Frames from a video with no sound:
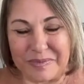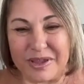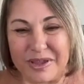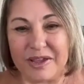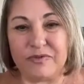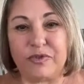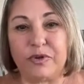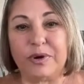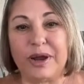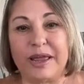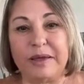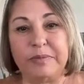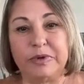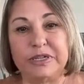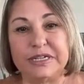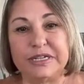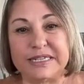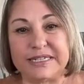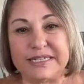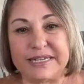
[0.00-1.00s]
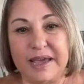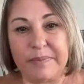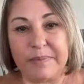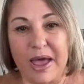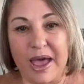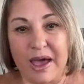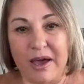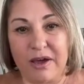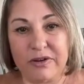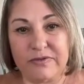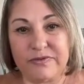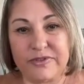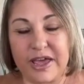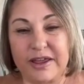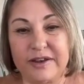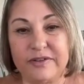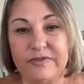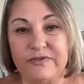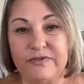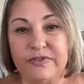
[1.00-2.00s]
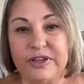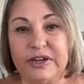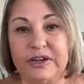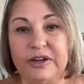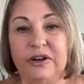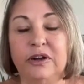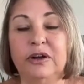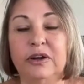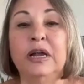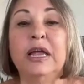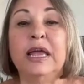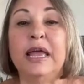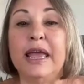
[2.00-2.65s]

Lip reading: if we're able to step out of that fear